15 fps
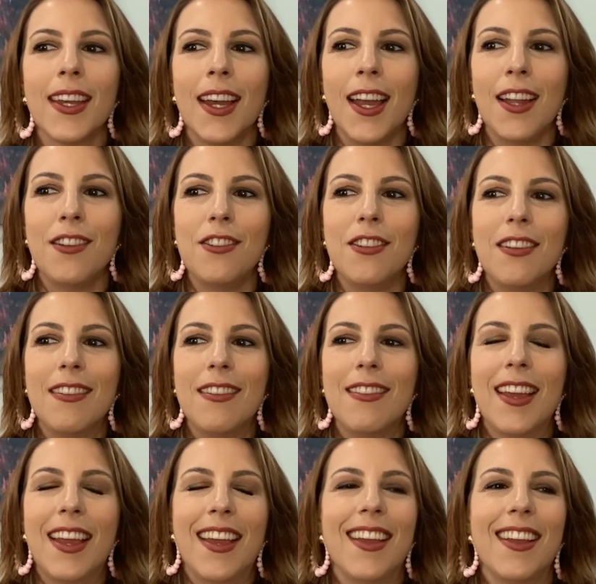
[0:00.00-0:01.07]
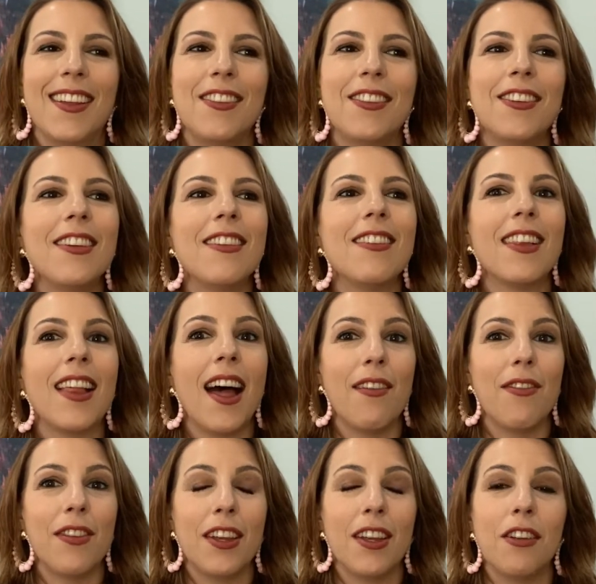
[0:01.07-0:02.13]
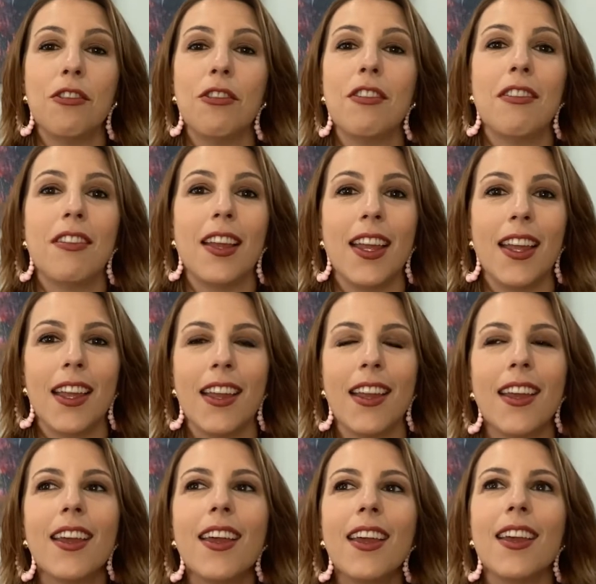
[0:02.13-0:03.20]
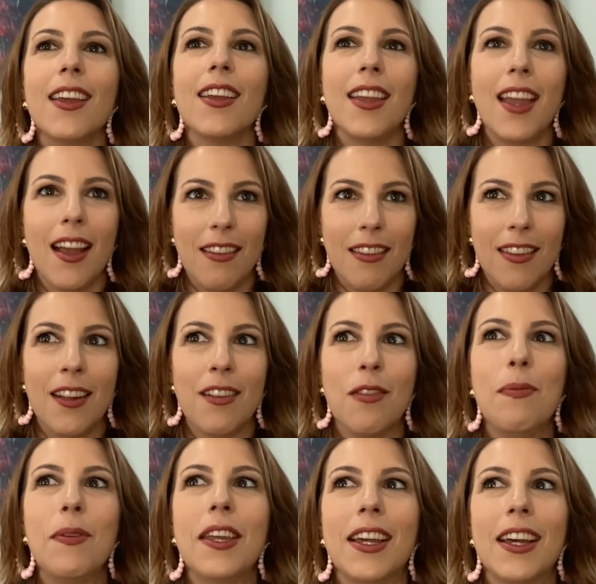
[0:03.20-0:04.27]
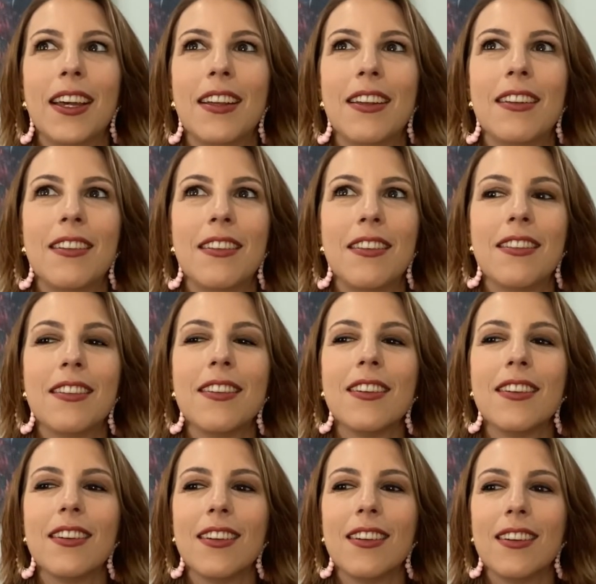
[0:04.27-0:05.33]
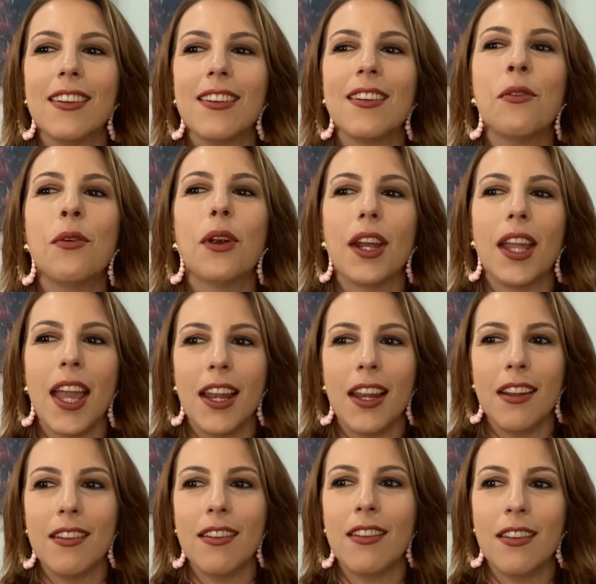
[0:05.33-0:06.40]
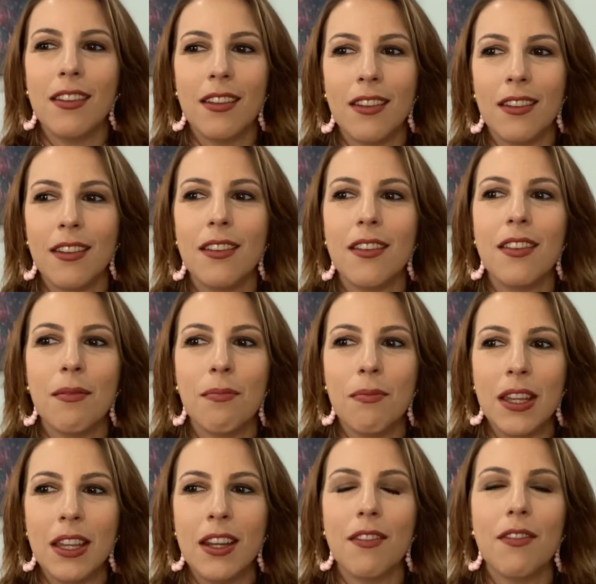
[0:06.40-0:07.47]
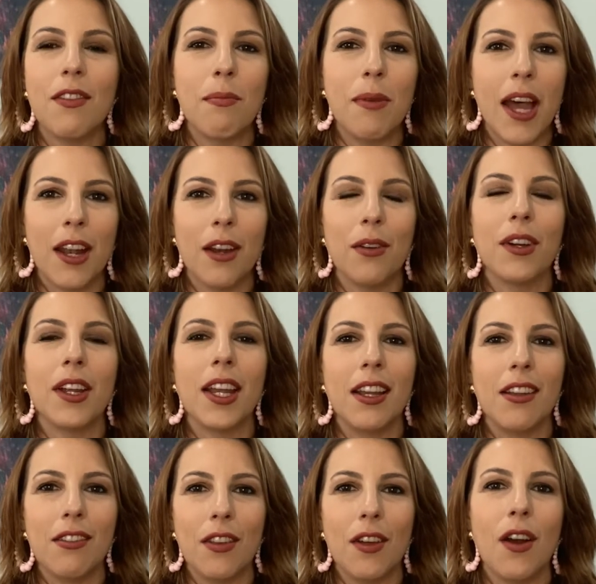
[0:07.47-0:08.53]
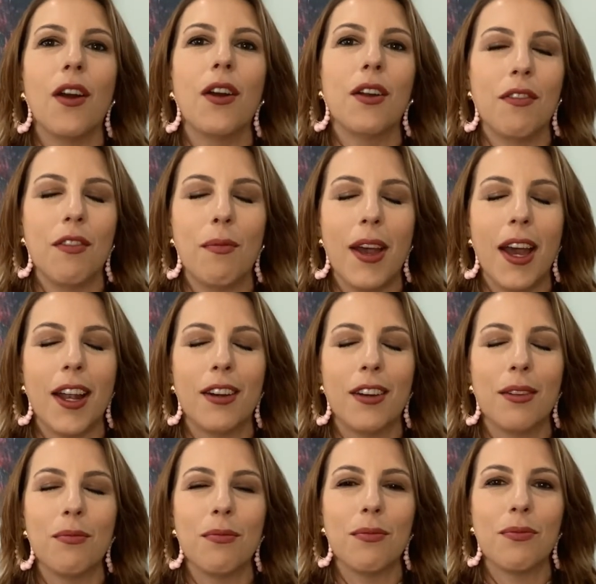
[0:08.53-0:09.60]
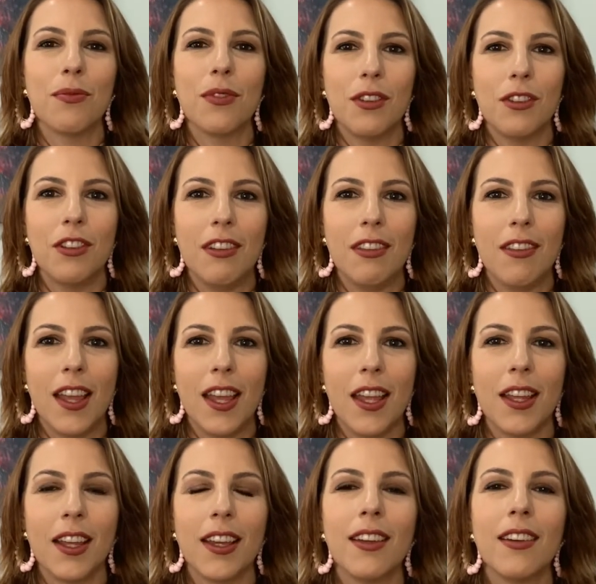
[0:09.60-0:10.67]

And she's laughing and she's saying, yes, that's because we're getting to the meat of the matter, getting to the heart of the matter, she's saying,